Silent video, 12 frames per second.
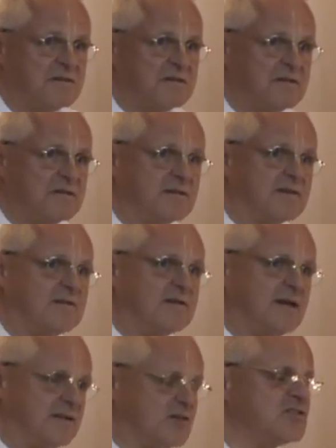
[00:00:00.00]
you know.
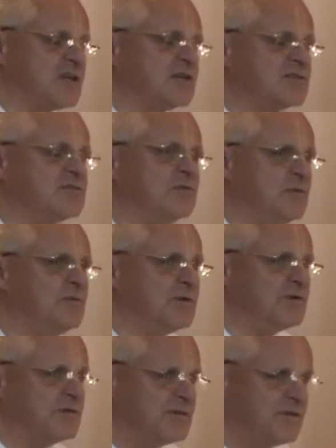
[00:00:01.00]
And the judge knew
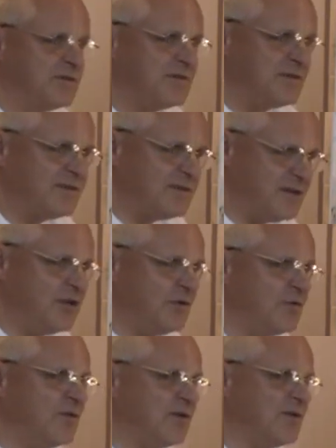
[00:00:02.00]
it. He
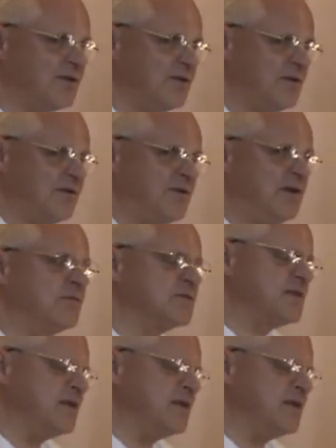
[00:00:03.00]
knew it. He was